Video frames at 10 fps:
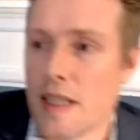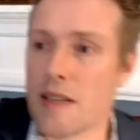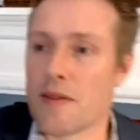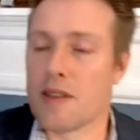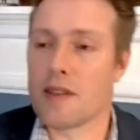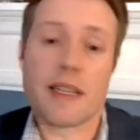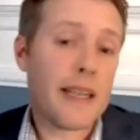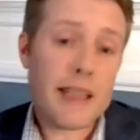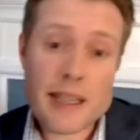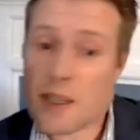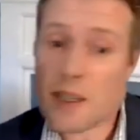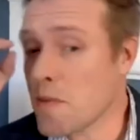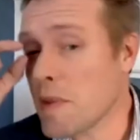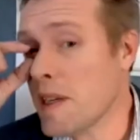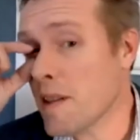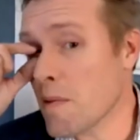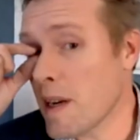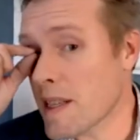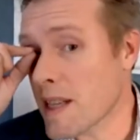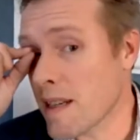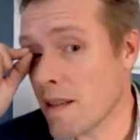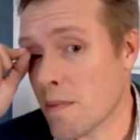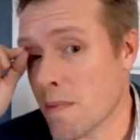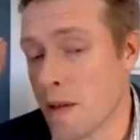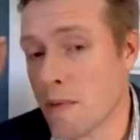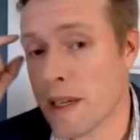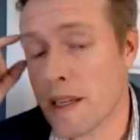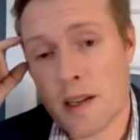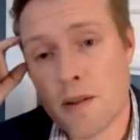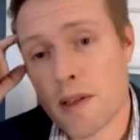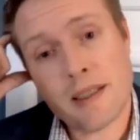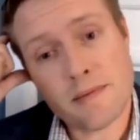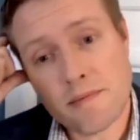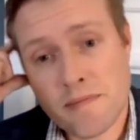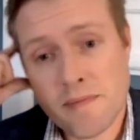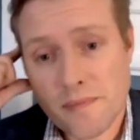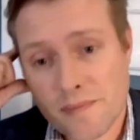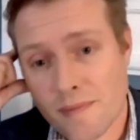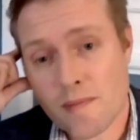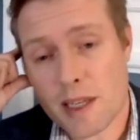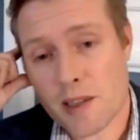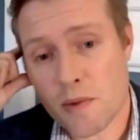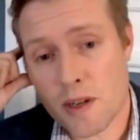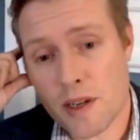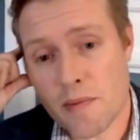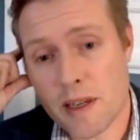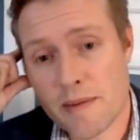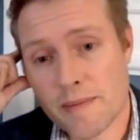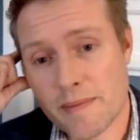And if you need anything else from me, otherwise I'll probably get going and back to work in a minute.